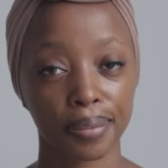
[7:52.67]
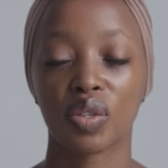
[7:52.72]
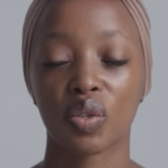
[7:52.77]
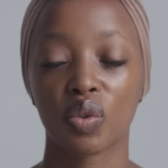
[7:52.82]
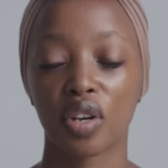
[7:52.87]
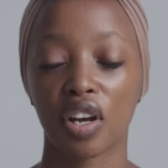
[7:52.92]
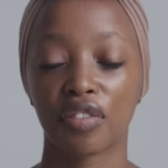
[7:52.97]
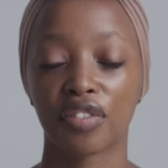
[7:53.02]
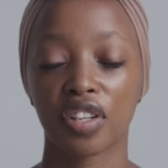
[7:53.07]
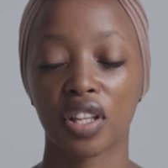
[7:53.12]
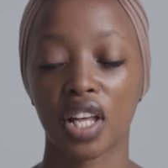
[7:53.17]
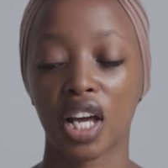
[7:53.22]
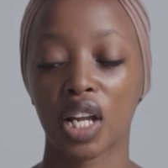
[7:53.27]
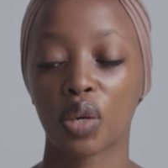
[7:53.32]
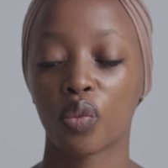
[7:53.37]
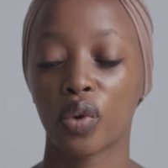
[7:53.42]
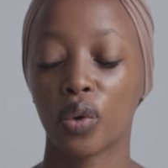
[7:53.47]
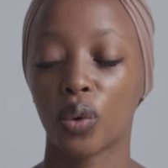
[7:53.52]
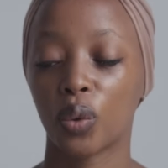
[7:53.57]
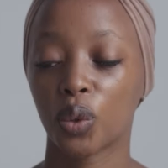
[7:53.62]
Soon after
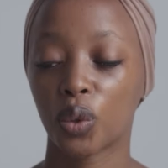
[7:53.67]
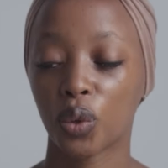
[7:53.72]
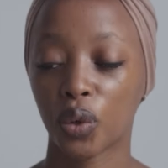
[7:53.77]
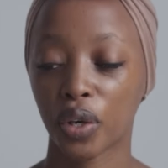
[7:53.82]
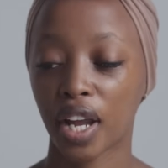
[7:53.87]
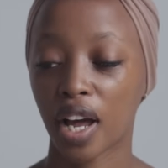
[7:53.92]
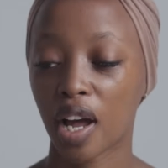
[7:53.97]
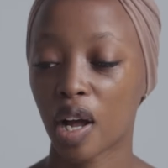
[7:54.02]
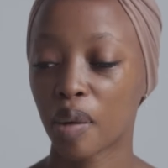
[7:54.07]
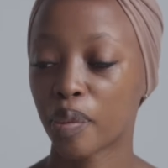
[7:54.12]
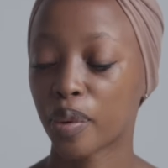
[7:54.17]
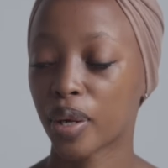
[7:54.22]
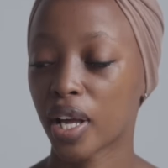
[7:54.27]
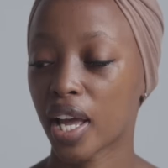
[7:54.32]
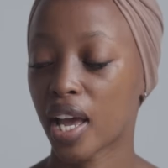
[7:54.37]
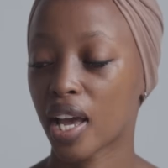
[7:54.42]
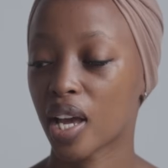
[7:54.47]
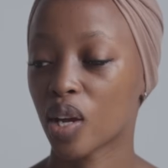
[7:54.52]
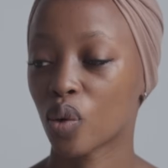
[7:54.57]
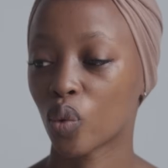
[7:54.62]
that, we all got up
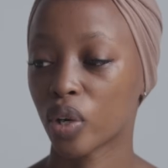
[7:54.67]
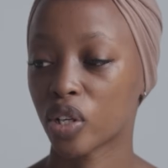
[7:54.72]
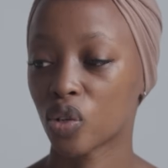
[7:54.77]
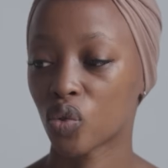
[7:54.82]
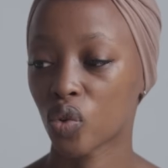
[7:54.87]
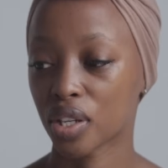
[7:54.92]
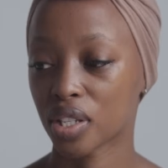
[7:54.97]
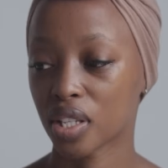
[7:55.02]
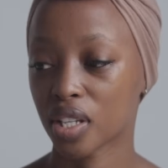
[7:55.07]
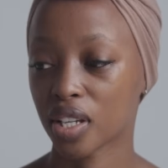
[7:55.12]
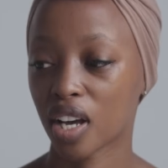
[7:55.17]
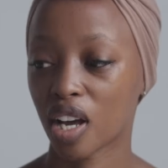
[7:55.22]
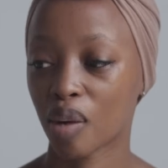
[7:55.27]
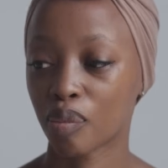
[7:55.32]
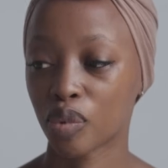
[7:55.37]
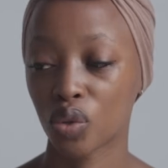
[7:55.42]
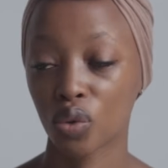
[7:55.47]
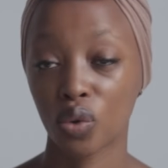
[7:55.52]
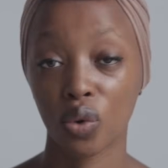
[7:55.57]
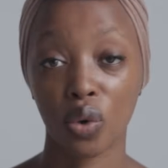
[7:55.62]
and we're dressing
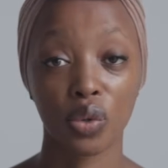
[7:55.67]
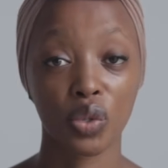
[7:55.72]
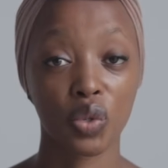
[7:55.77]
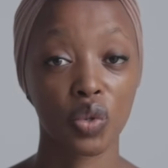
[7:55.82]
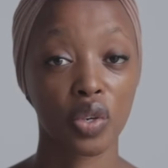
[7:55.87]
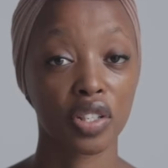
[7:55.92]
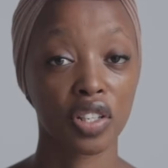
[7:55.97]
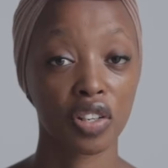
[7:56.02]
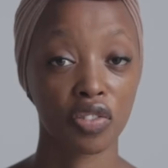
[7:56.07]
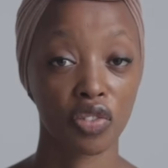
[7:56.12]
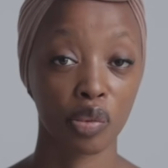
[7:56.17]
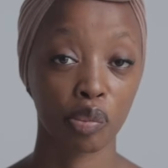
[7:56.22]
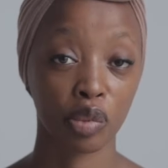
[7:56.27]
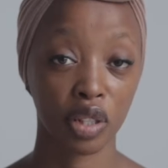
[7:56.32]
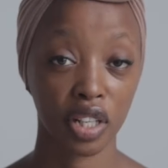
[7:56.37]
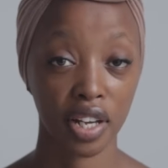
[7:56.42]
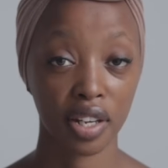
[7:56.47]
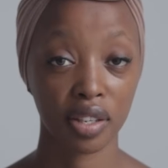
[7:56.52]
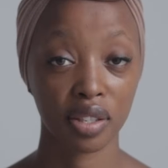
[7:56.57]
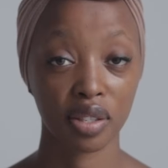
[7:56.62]
up to go to a different
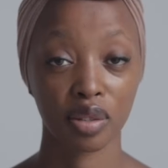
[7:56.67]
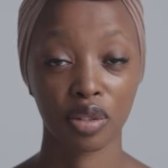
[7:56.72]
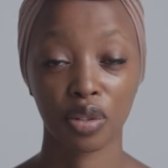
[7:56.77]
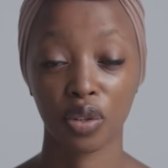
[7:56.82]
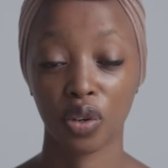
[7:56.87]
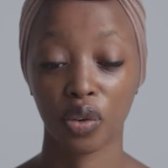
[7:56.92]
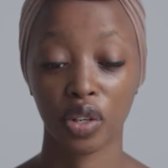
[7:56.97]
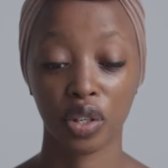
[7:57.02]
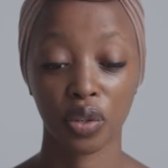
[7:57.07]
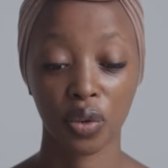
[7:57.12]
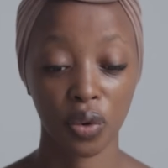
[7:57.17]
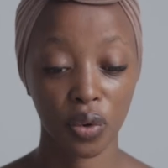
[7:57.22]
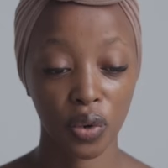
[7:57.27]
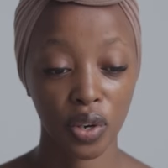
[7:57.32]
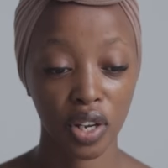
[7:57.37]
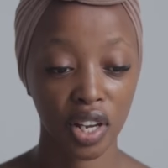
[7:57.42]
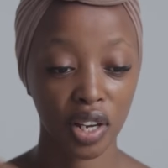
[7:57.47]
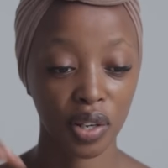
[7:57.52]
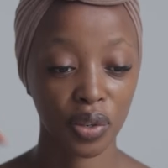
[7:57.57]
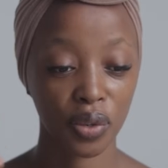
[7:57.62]
place. You know, in
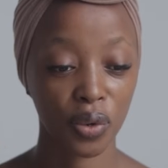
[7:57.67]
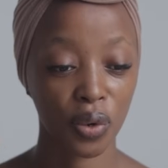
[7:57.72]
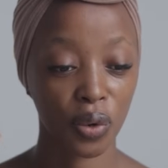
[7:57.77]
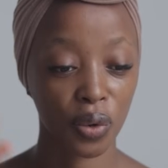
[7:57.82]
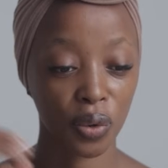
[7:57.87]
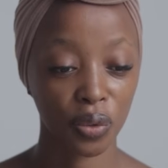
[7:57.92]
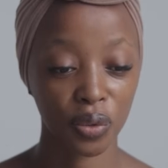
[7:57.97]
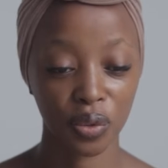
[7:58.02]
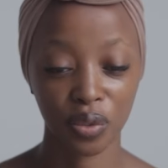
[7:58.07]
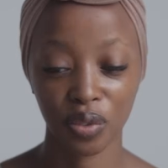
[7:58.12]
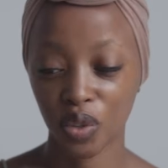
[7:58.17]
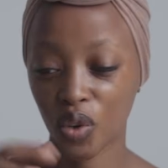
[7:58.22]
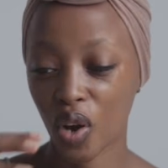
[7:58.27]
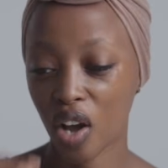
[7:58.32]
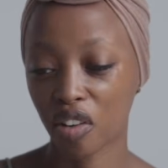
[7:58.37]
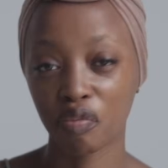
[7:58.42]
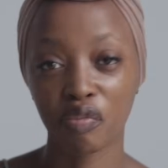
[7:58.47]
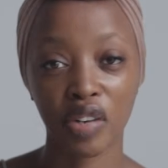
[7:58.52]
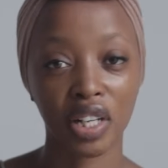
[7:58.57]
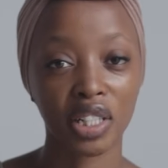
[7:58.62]
Korea, you
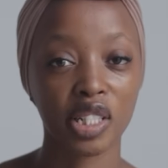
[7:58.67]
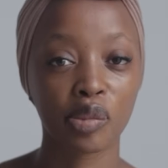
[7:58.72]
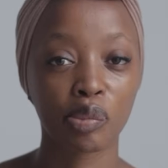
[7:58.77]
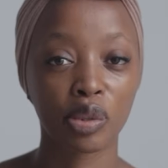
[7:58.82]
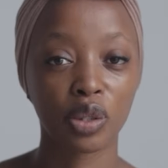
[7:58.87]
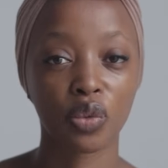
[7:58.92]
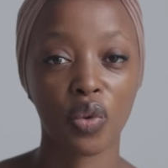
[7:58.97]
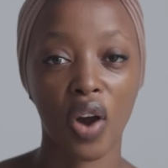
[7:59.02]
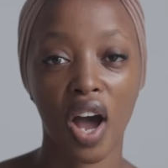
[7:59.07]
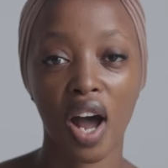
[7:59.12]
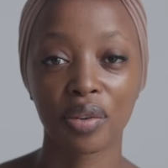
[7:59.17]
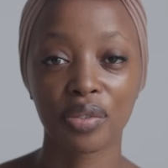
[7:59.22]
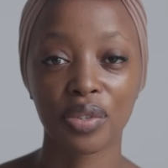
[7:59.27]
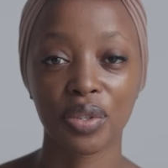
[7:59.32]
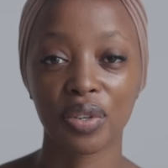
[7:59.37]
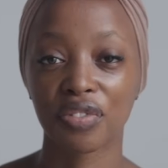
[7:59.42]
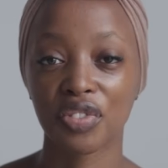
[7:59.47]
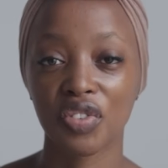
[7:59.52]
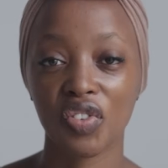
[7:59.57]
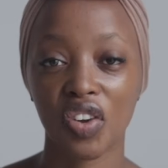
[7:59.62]
have multiple rounds
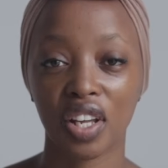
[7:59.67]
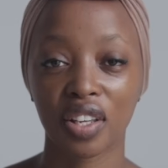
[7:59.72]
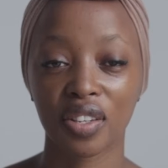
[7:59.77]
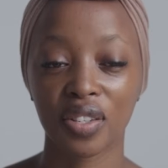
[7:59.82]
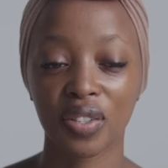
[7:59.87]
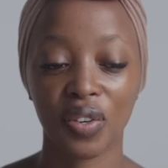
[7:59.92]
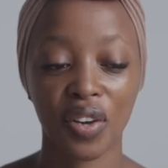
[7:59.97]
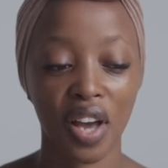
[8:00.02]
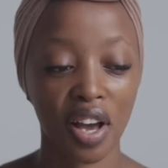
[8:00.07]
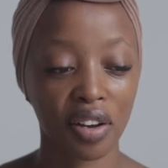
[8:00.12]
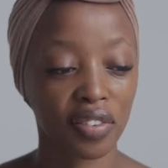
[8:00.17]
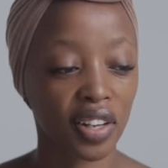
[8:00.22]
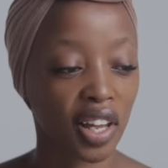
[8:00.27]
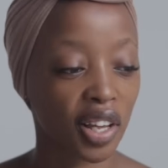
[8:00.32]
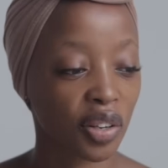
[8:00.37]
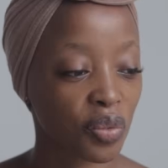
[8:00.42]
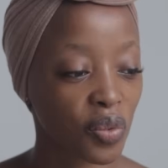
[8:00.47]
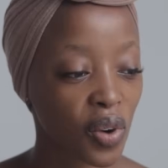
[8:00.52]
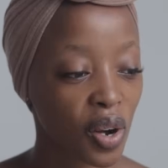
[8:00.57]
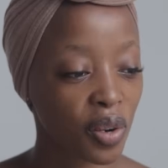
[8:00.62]
of drinks. You have
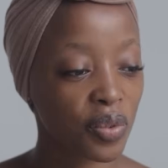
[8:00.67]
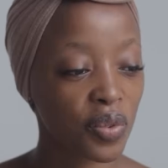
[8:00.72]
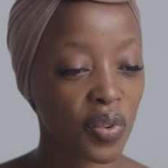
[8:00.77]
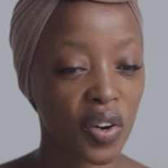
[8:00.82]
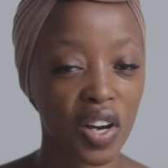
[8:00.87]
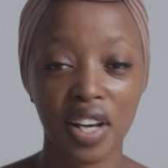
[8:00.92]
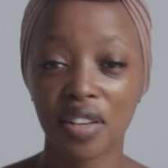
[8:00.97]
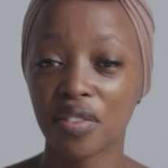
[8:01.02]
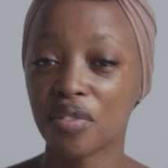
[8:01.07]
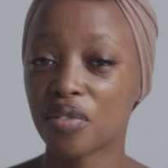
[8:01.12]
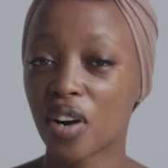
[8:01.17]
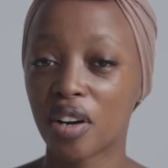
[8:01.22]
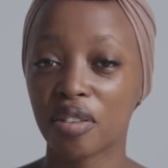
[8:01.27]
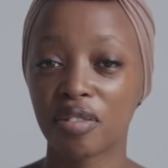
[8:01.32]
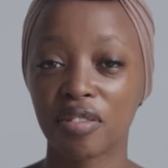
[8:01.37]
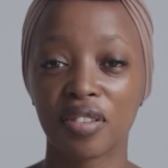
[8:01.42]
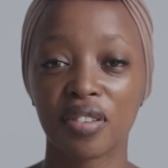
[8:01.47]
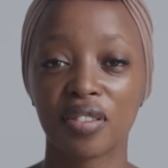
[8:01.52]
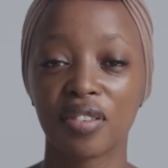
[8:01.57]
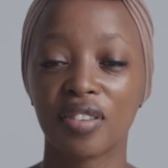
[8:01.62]
like round one,
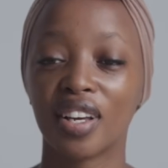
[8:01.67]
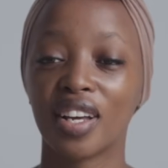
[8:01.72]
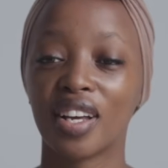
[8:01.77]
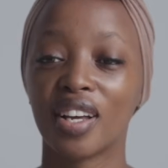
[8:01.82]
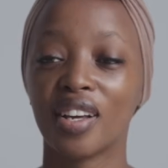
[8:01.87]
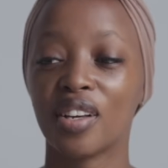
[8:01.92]
round two.